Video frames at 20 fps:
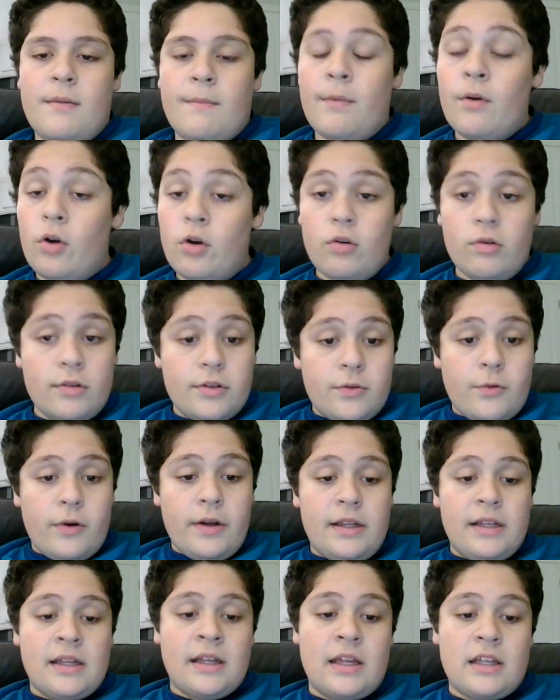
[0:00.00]
But who's
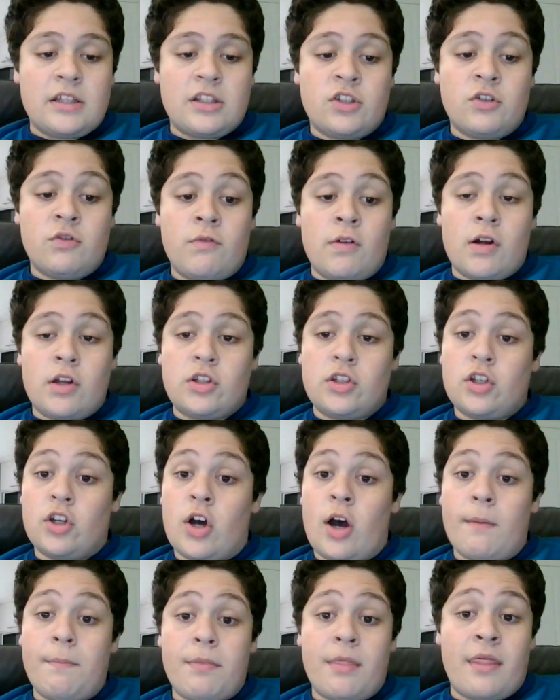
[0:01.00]
going to
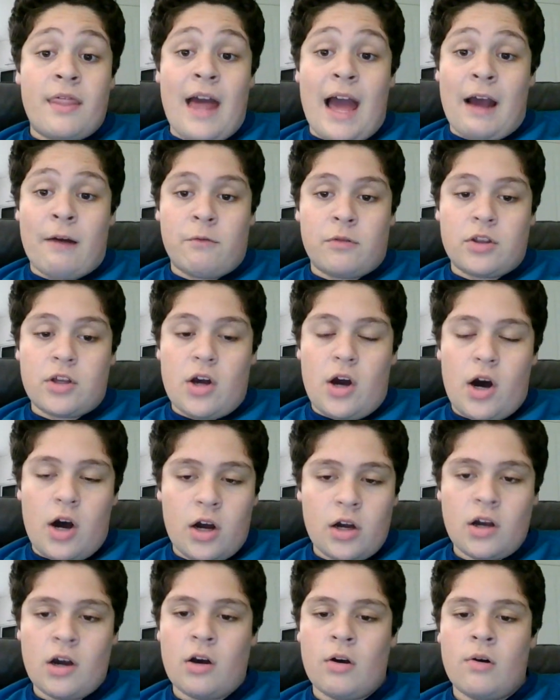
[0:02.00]
top that with
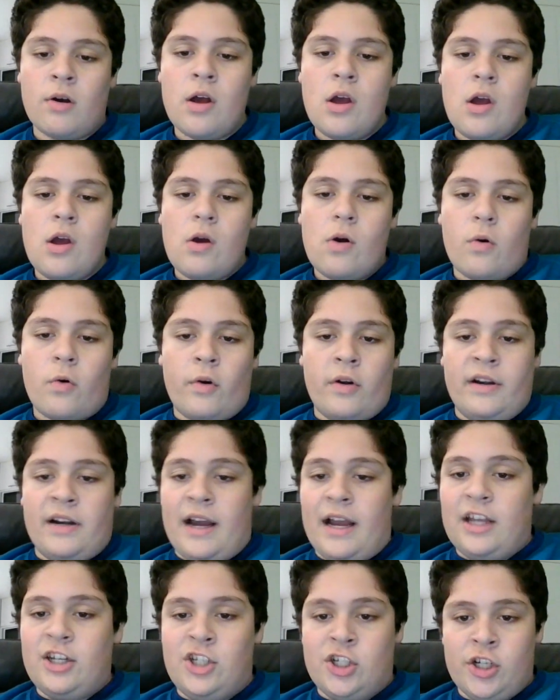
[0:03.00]
Congo or
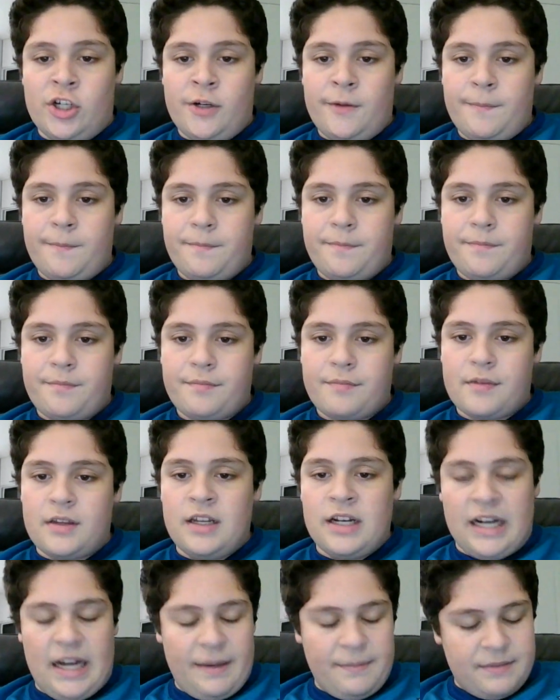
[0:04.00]
Niger?
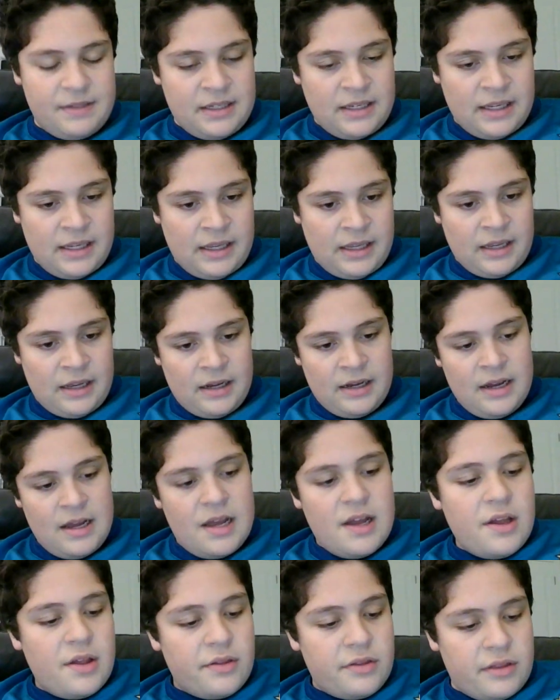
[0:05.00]
And I'm saying
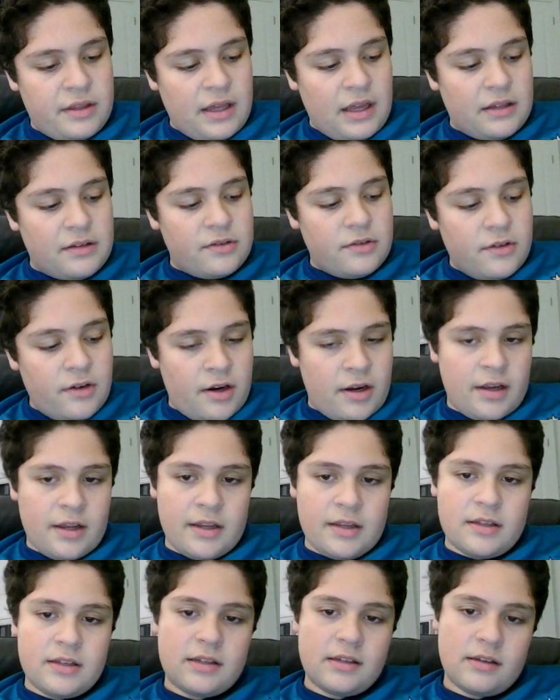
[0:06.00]
the answer
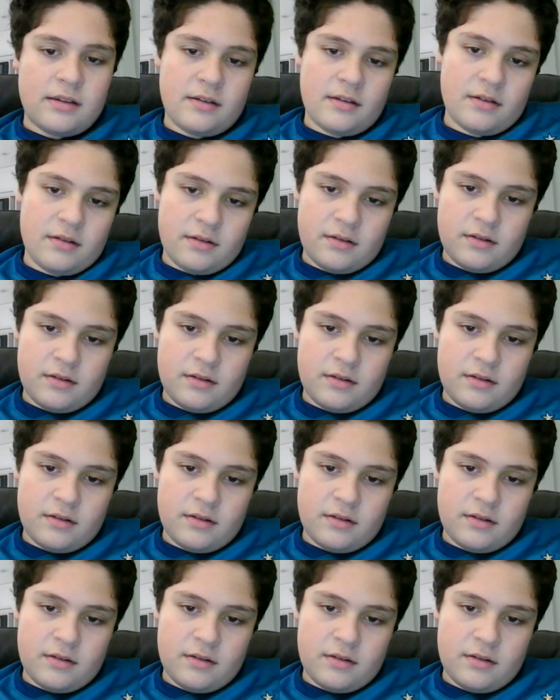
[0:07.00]
is.